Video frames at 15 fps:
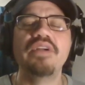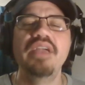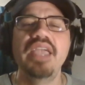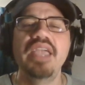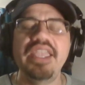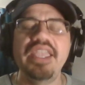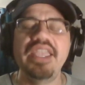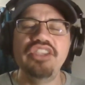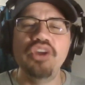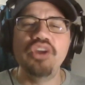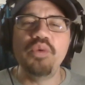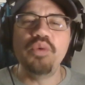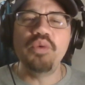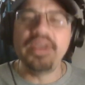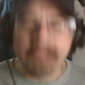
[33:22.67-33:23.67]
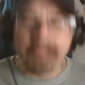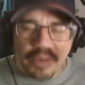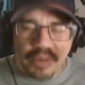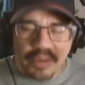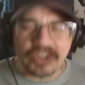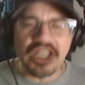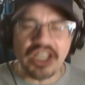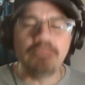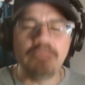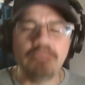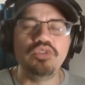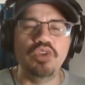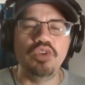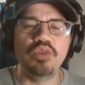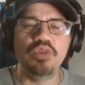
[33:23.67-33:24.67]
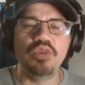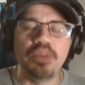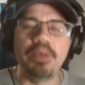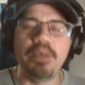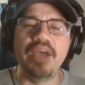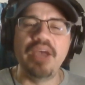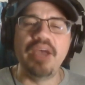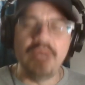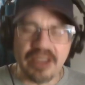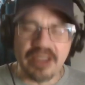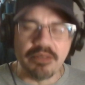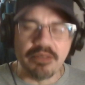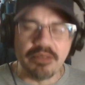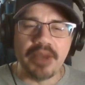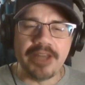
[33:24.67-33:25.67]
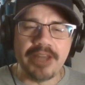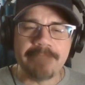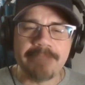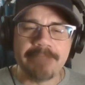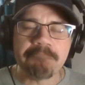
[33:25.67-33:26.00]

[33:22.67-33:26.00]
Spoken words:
And you know what most teams do in their bye week, everybody?